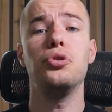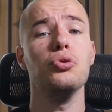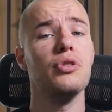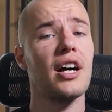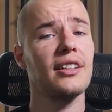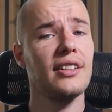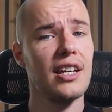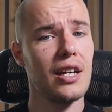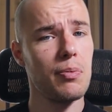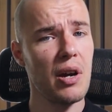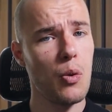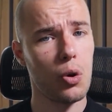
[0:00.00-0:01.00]
Do not
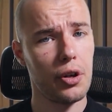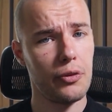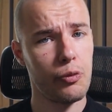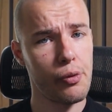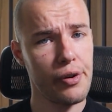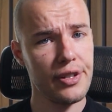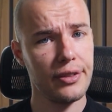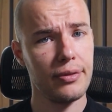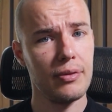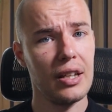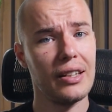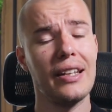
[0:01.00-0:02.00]
take my word for
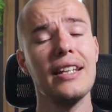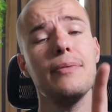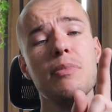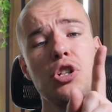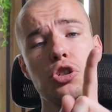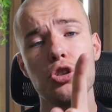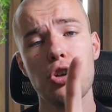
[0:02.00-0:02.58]
it, let me